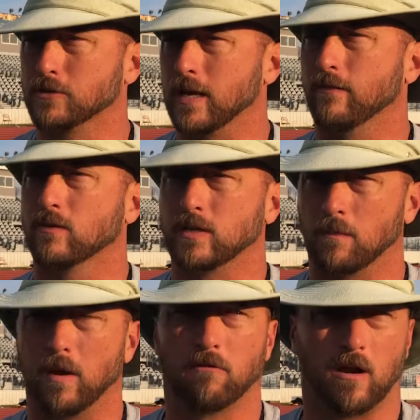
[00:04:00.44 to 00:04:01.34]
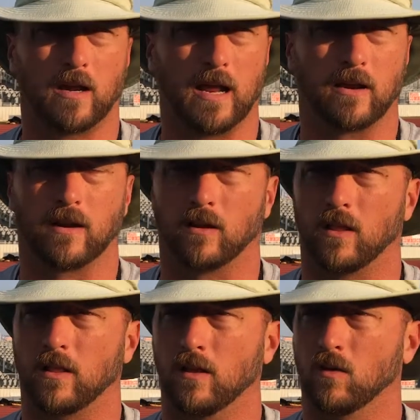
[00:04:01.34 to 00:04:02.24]
wide receivers and everybody running down there.
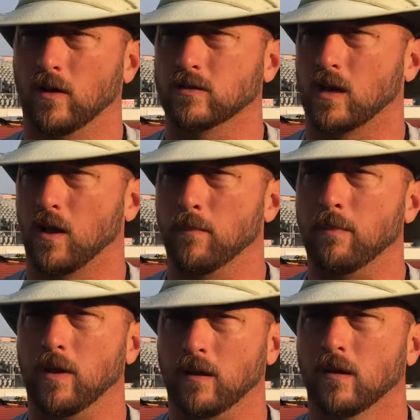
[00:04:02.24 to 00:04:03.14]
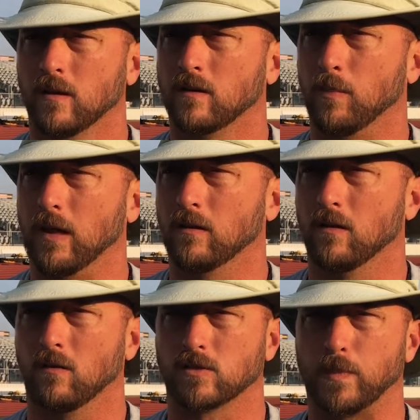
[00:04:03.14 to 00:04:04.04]
And, you know, there's a commitment to
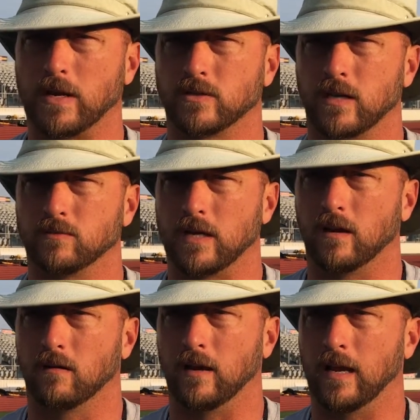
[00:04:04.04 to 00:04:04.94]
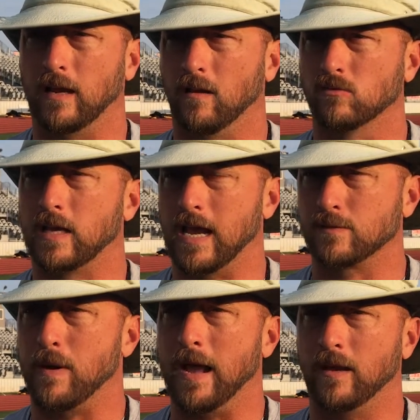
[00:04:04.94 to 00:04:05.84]
being good on special teams here, and those
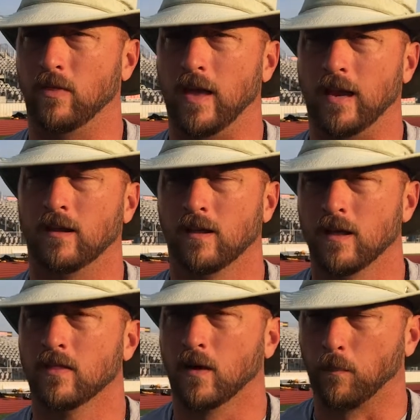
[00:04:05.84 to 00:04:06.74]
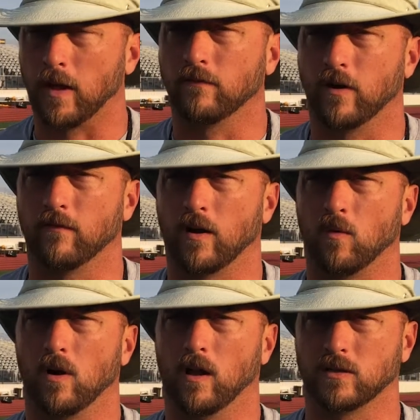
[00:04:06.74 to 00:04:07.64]
guys buy into that. And they're playing very,
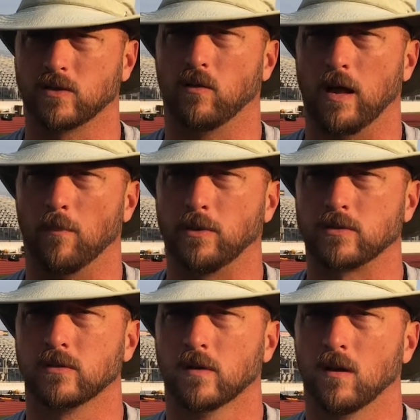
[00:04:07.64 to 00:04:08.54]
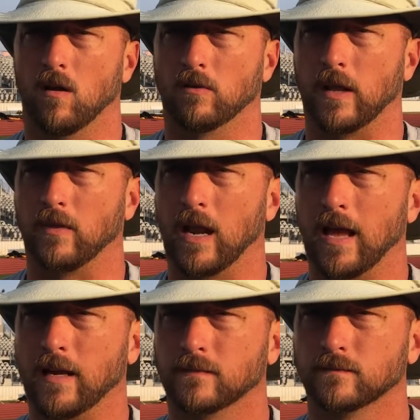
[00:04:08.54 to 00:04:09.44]
very well, and it's going to help us on down the
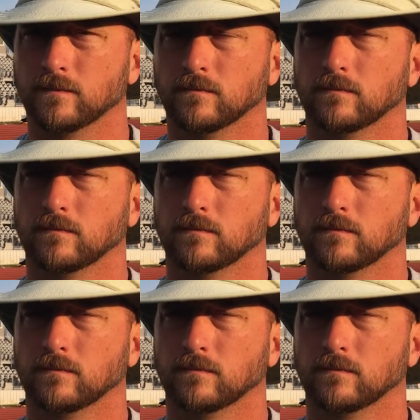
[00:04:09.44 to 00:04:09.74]
line.